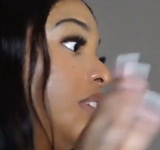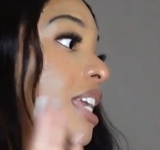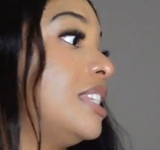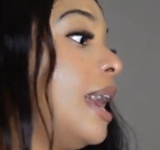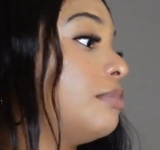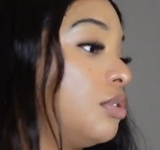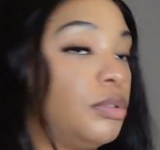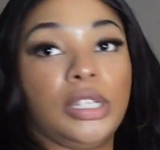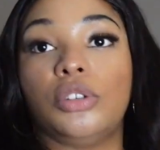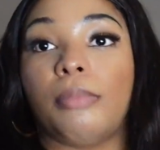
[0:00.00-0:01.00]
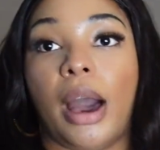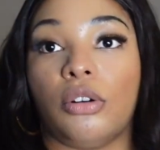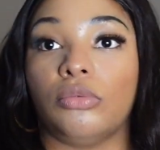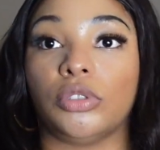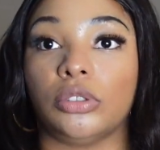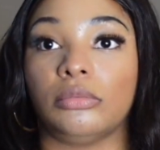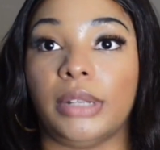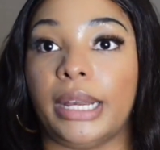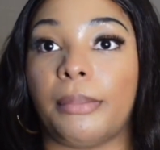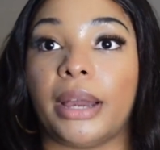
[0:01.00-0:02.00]
it's time to redo my homeroom.
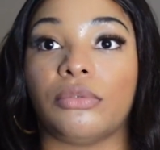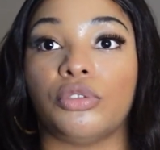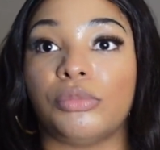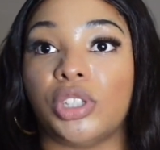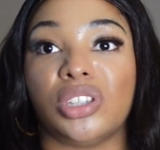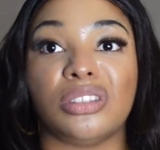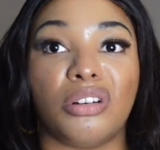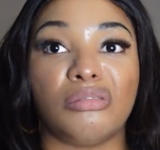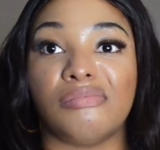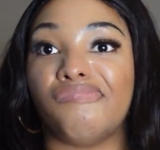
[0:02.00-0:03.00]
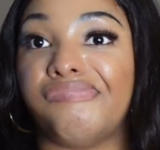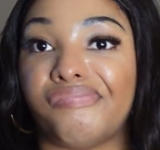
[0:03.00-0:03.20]
Like my room is just so